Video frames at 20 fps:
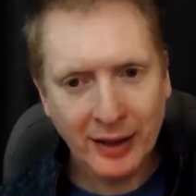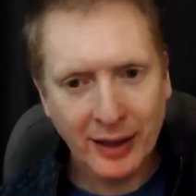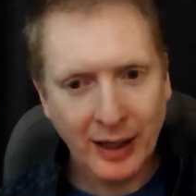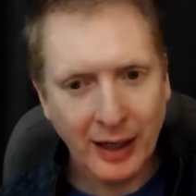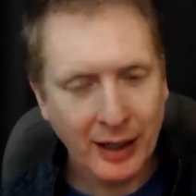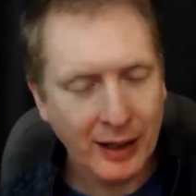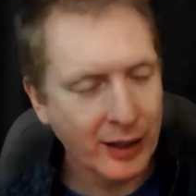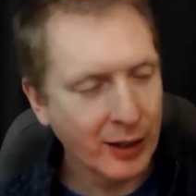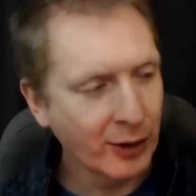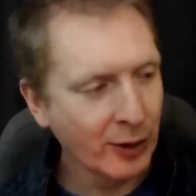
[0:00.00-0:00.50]

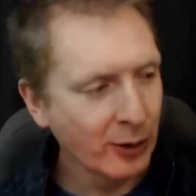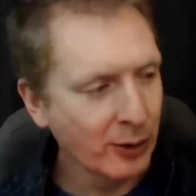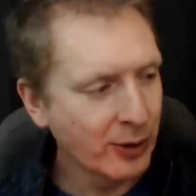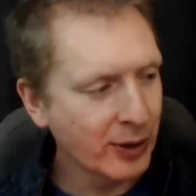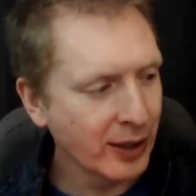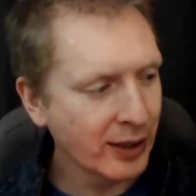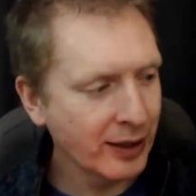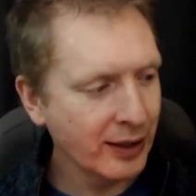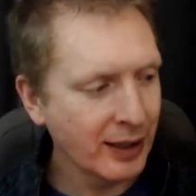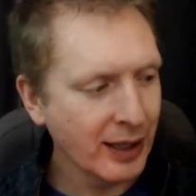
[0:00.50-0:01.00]
I can look
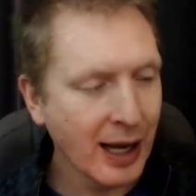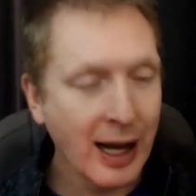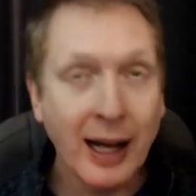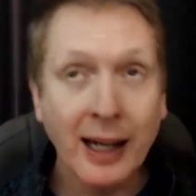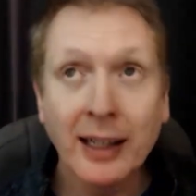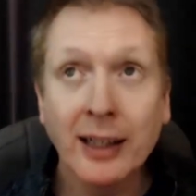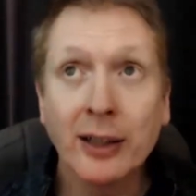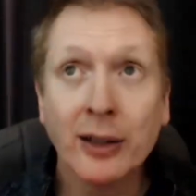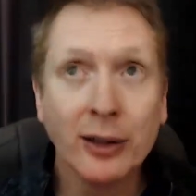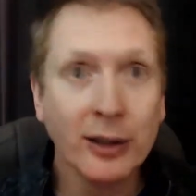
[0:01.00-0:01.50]
at the
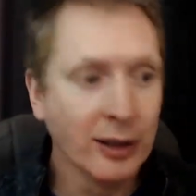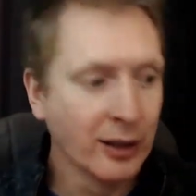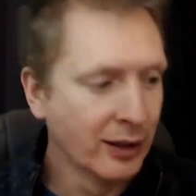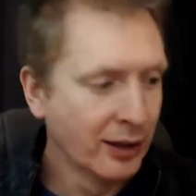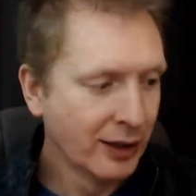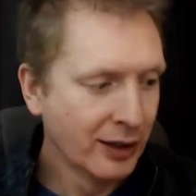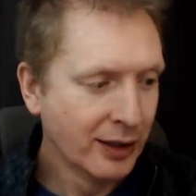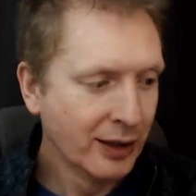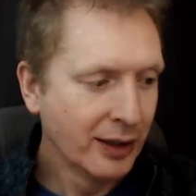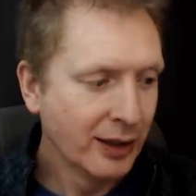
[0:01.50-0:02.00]
angle
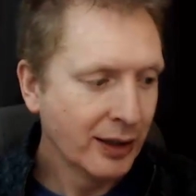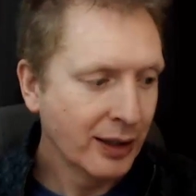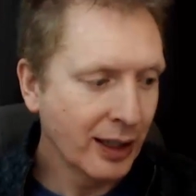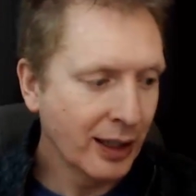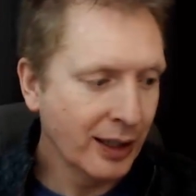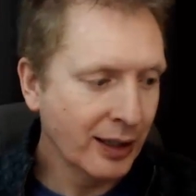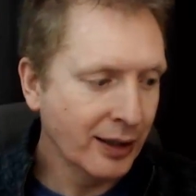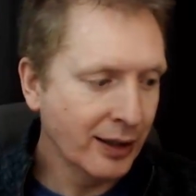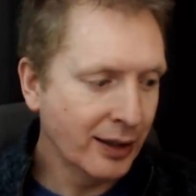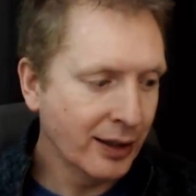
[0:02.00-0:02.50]

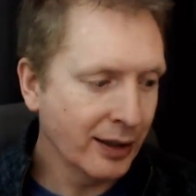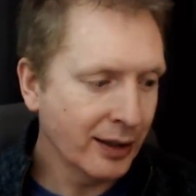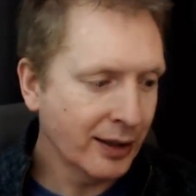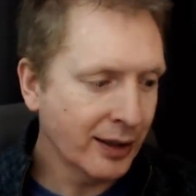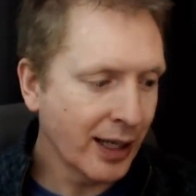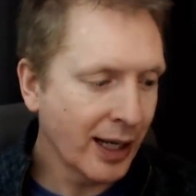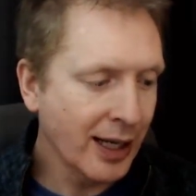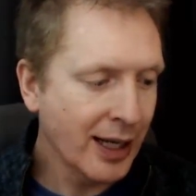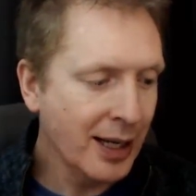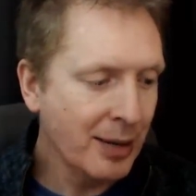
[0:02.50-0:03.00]
and the
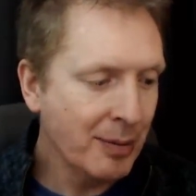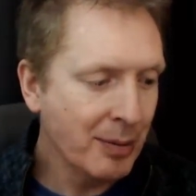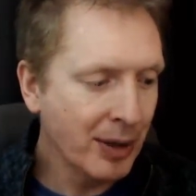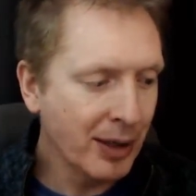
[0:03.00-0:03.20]
time,